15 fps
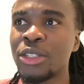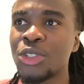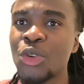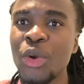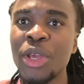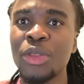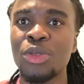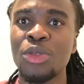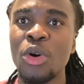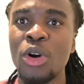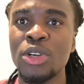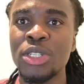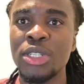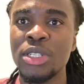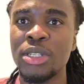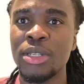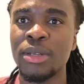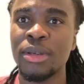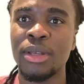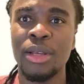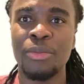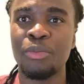during those
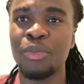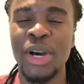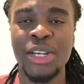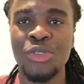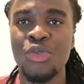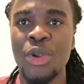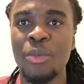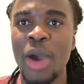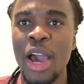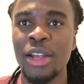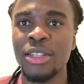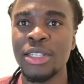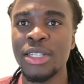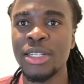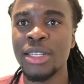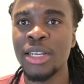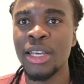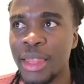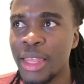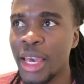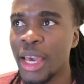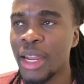past 3 months.
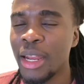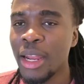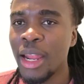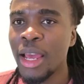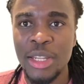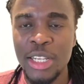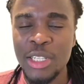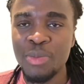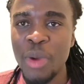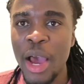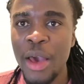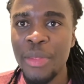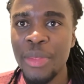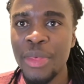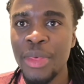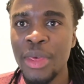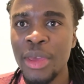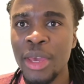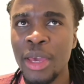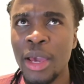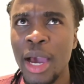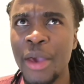And then this month,
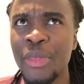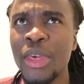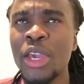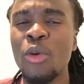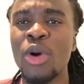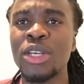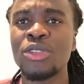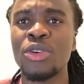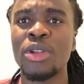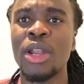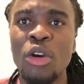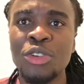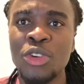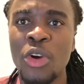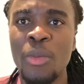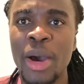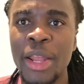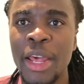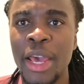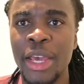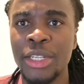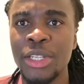I think it was on October
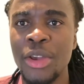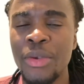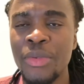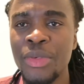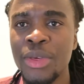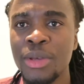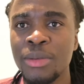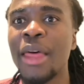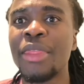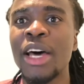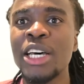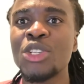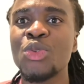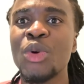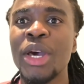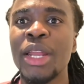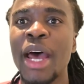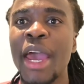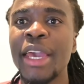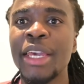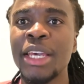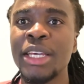the 18th, that's when
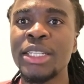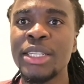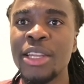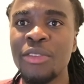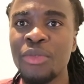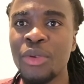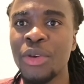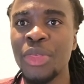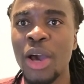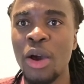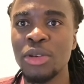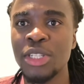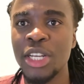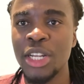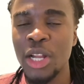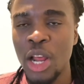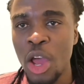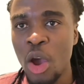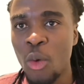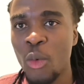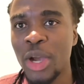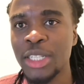I hit the 4,000
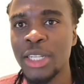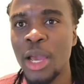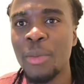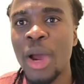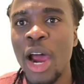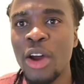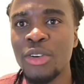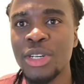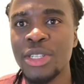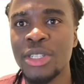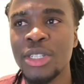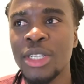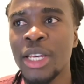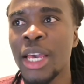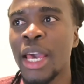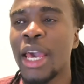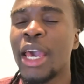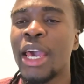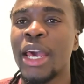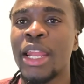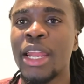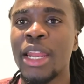watch time hours.
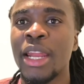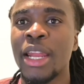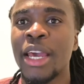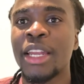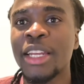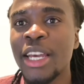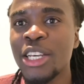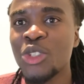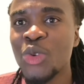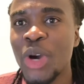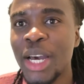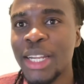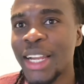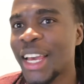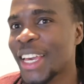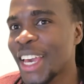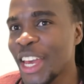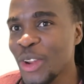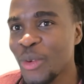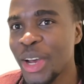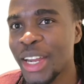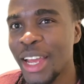And guess what? Like
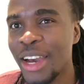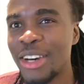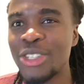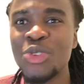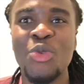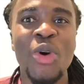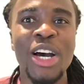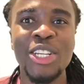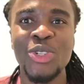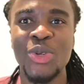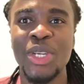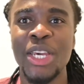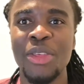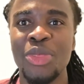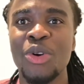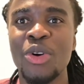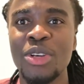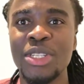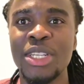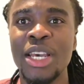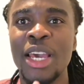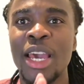anyone else, once you hit
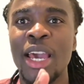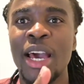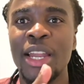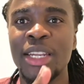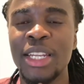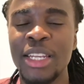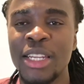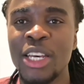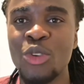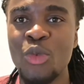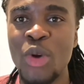those needed